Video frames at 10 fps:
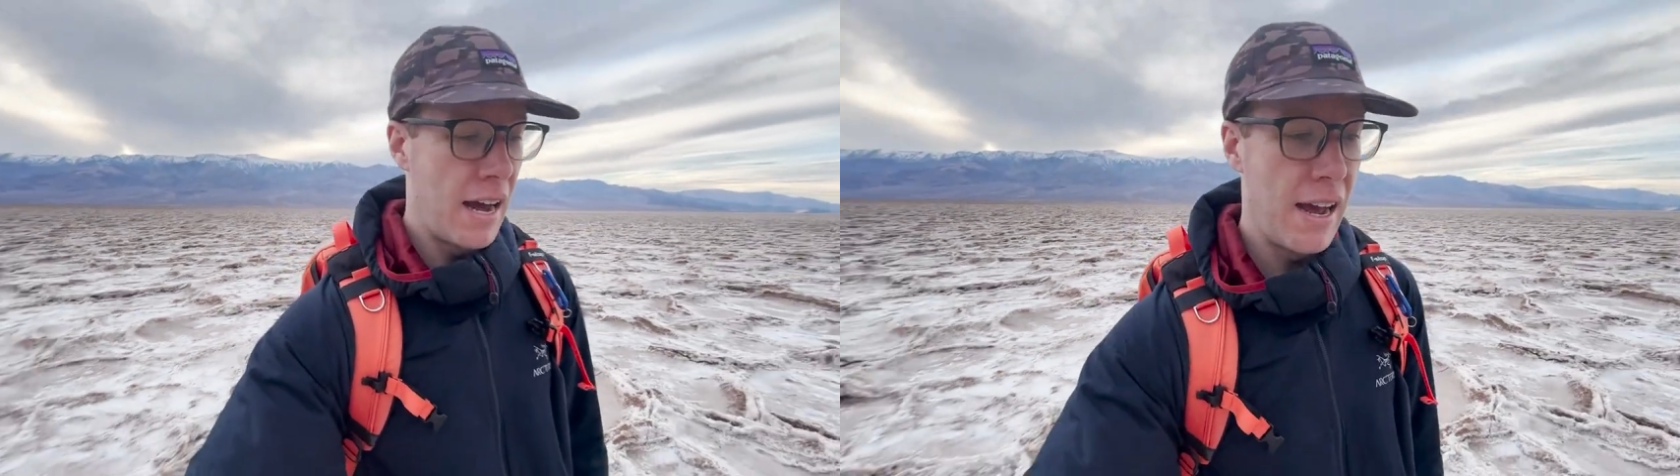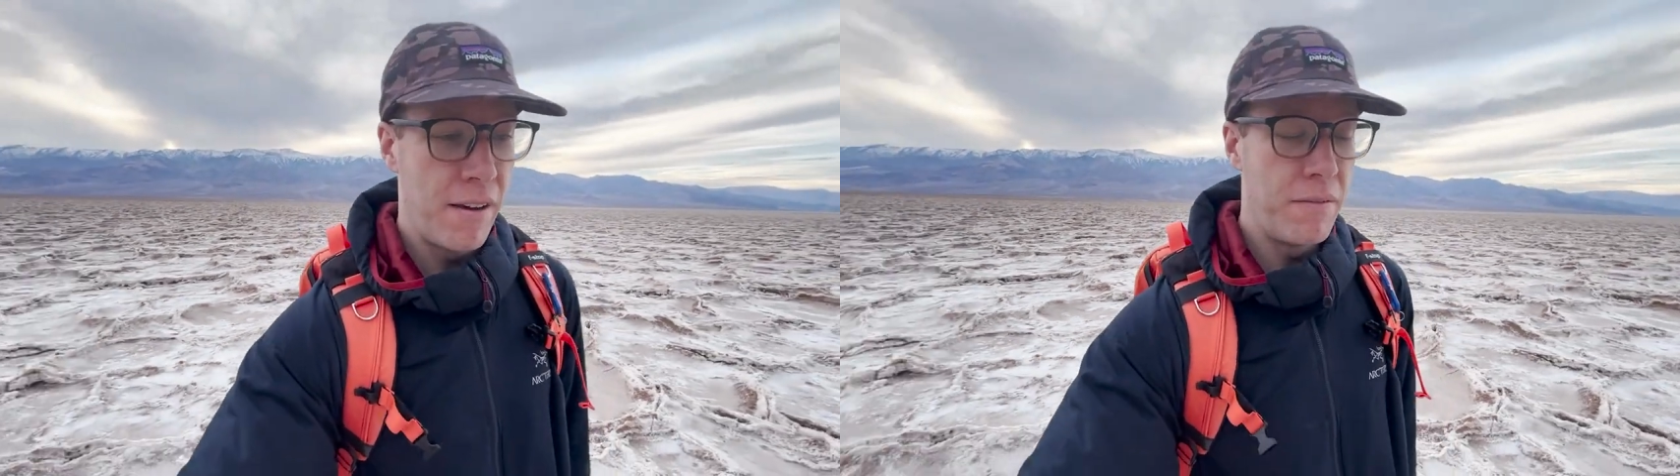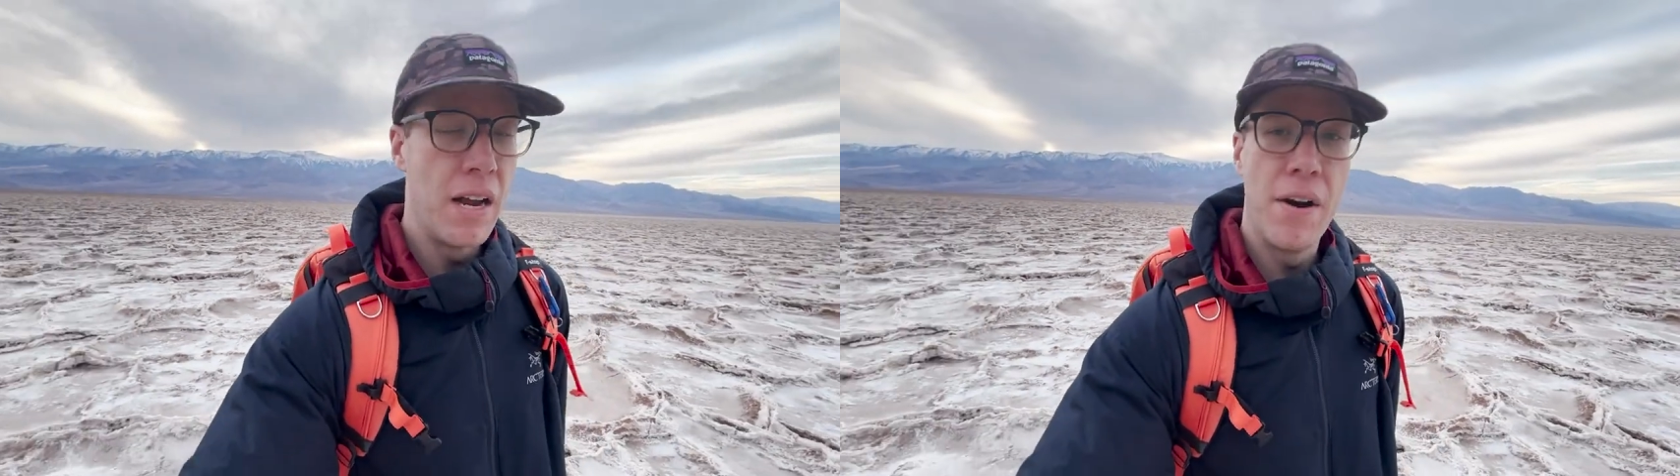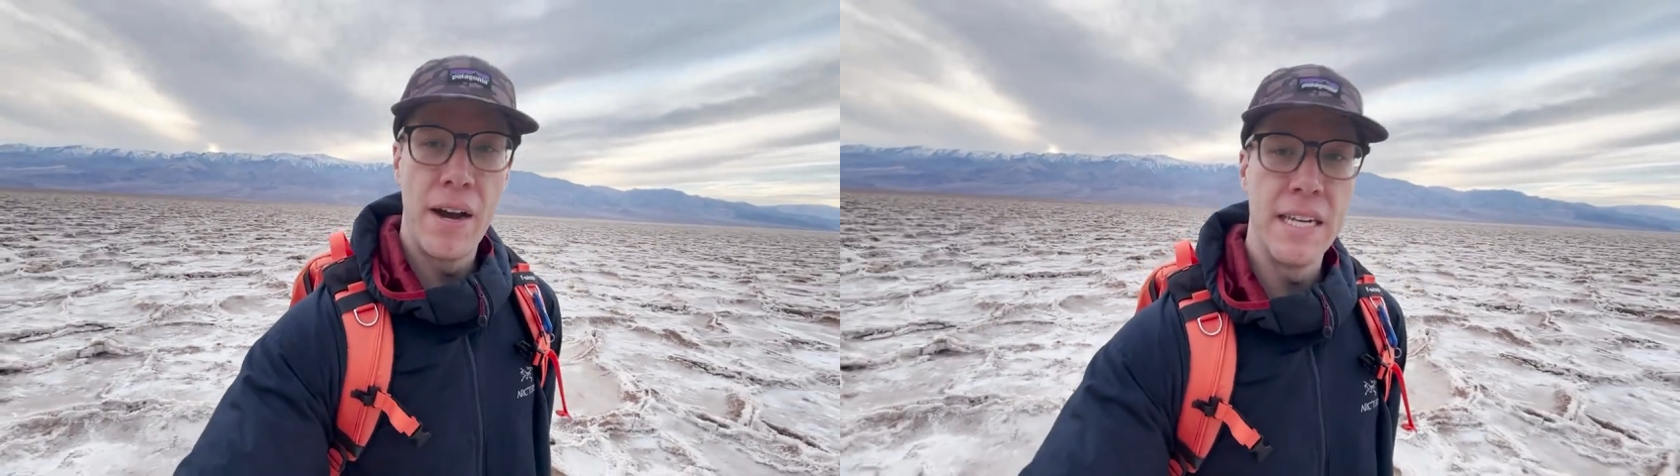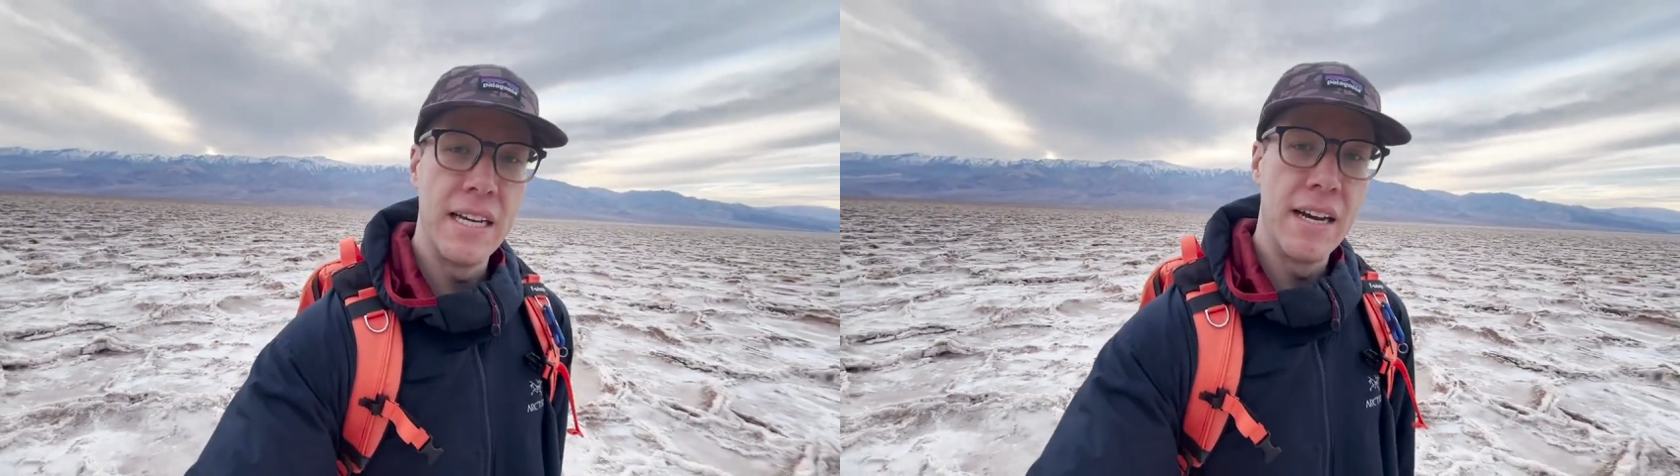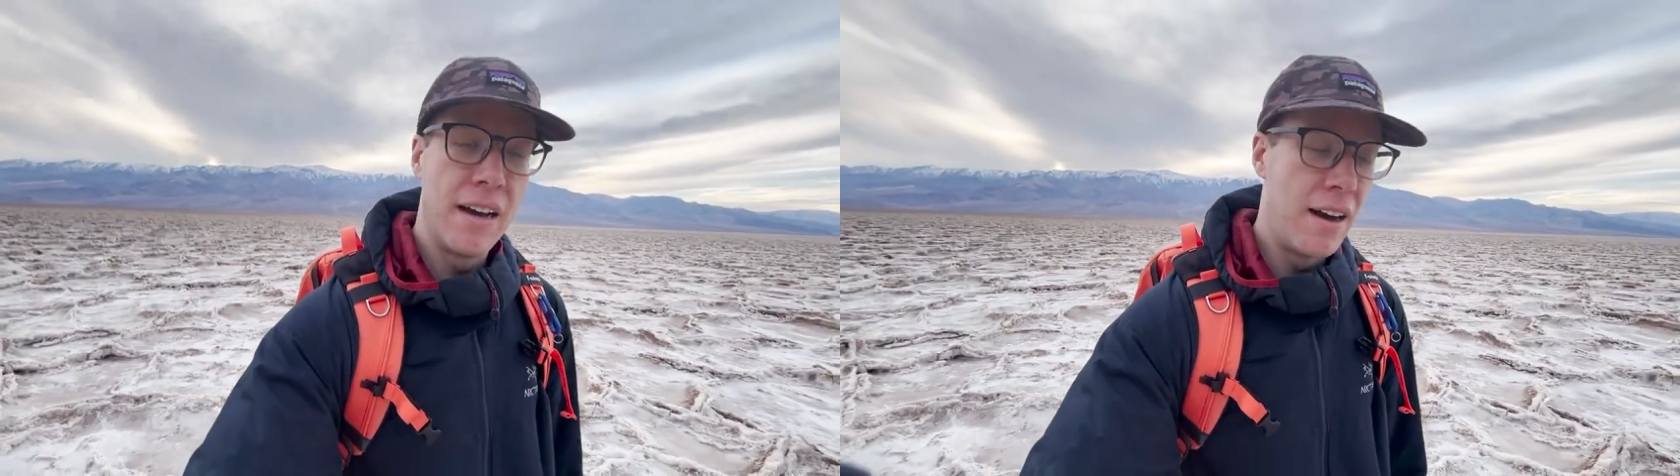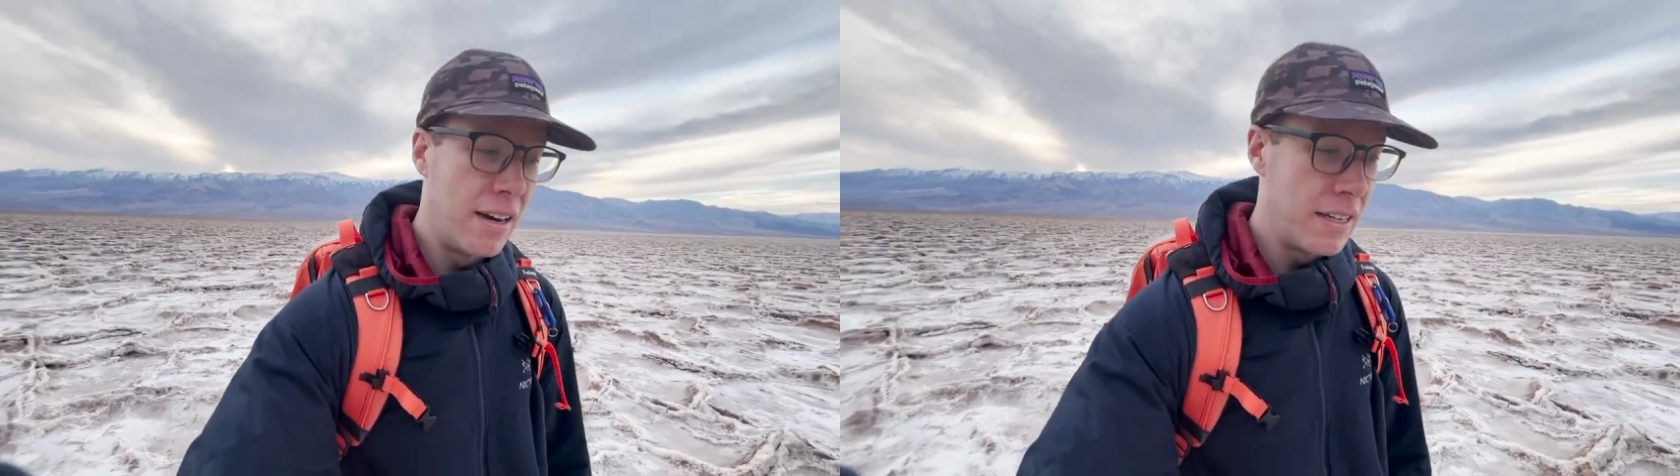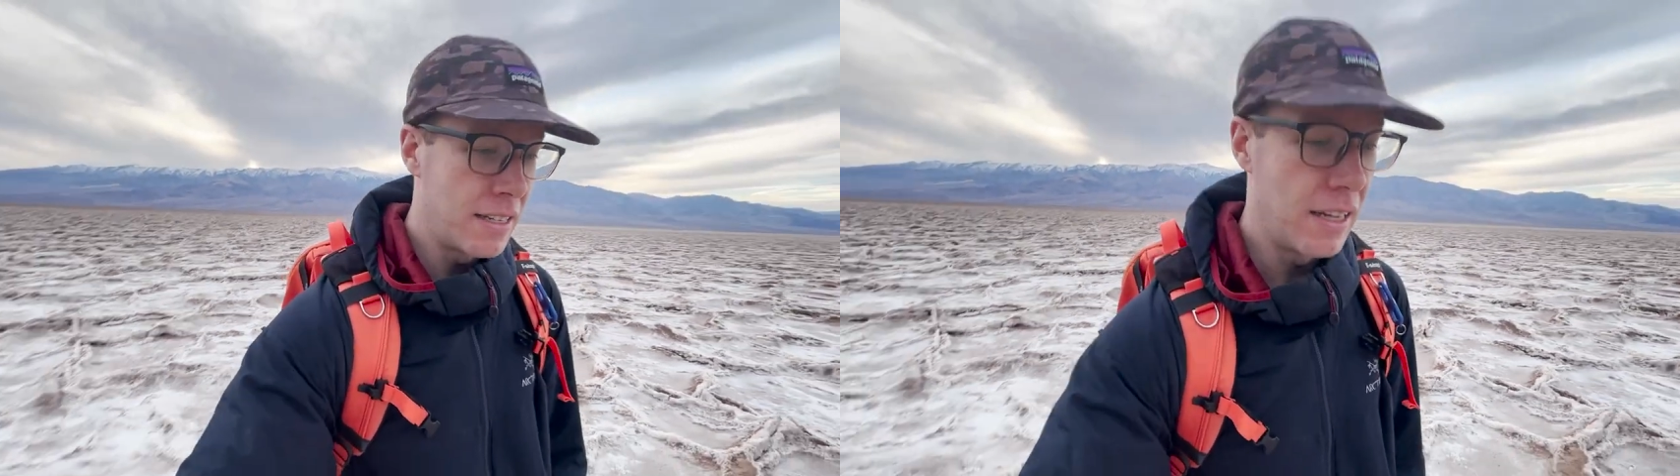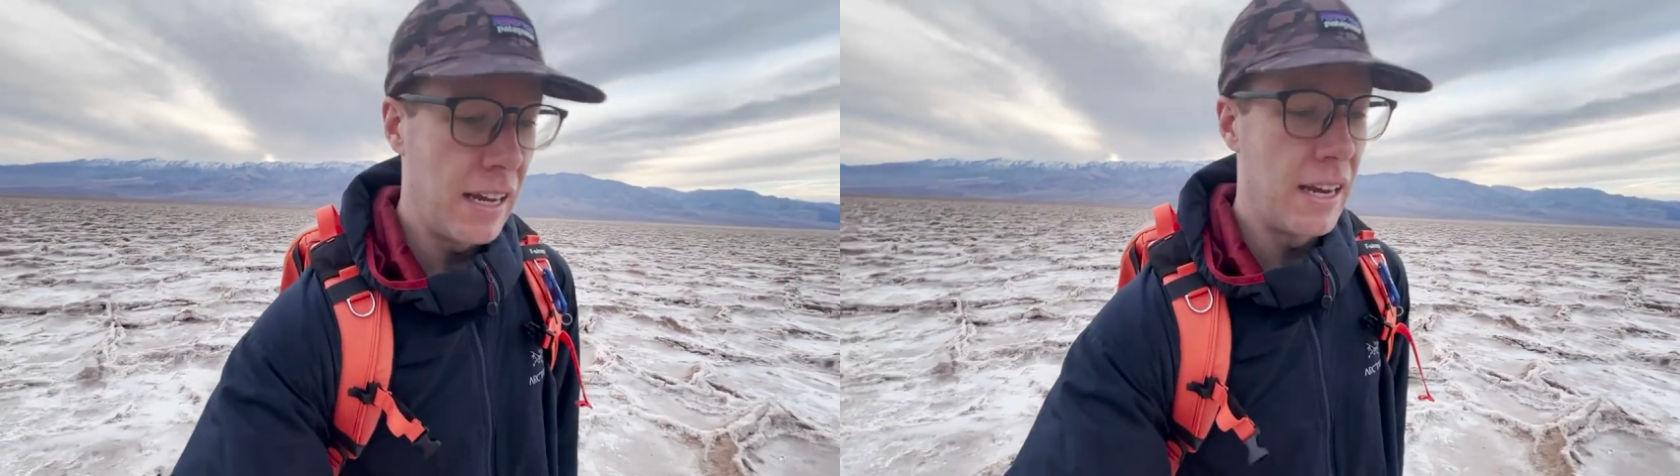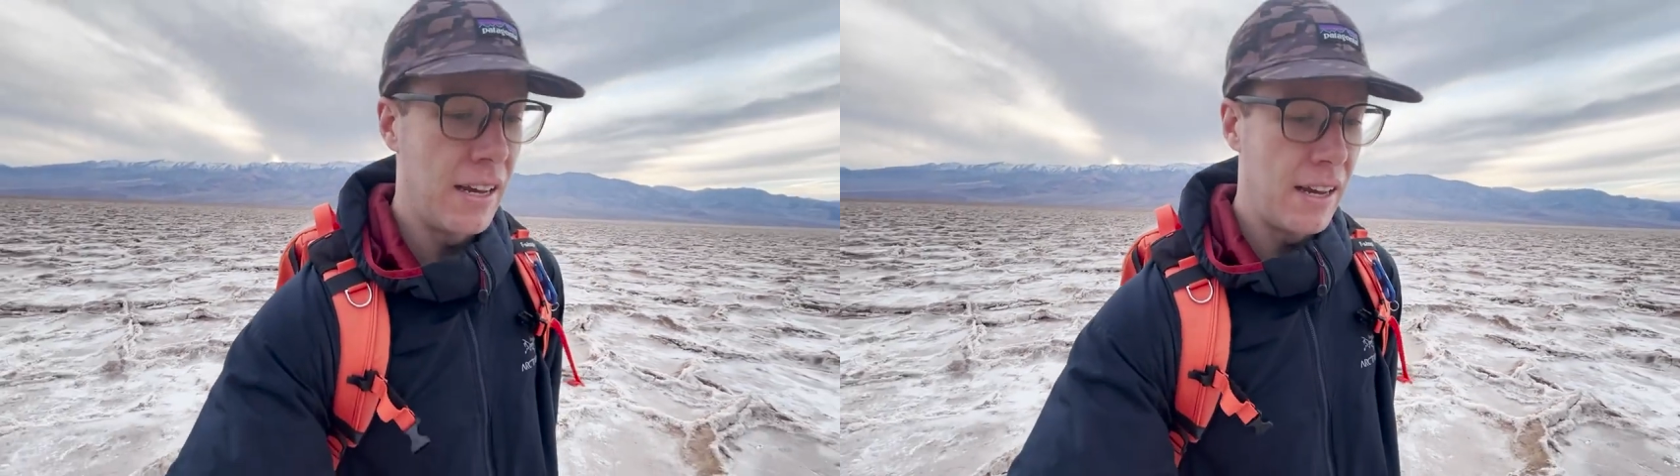I have no idea,
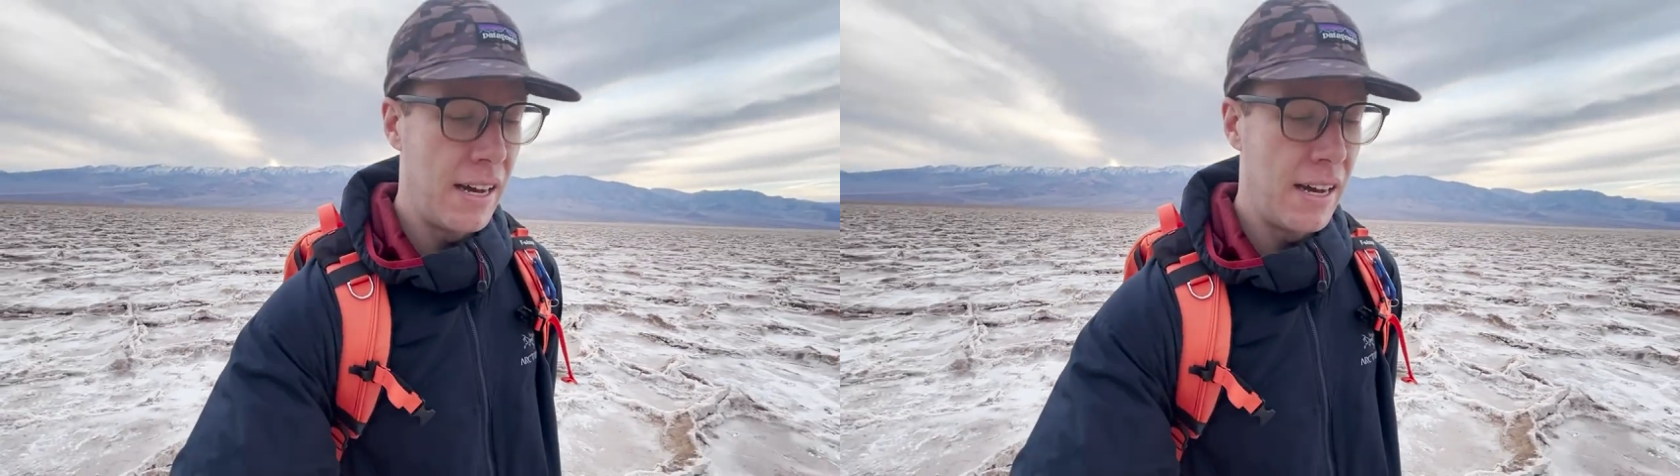honestly.